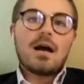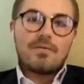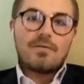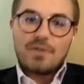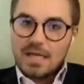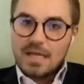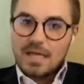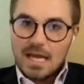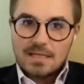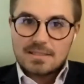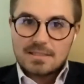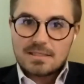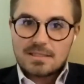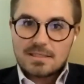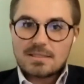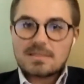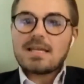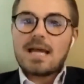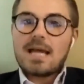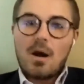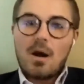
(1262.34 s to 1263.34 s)
of the
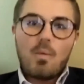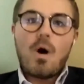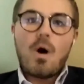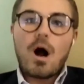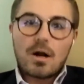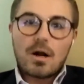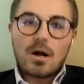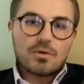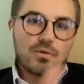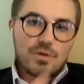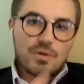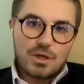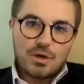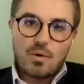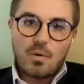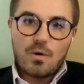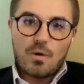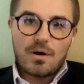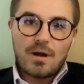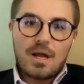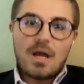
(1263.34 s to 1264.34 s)
cases that walk through the
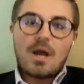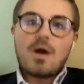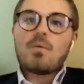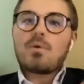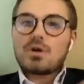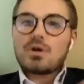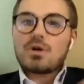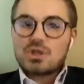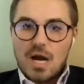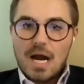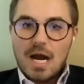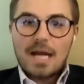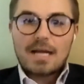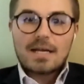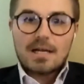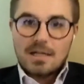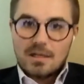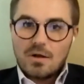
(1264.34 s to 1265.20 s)
door. We're trying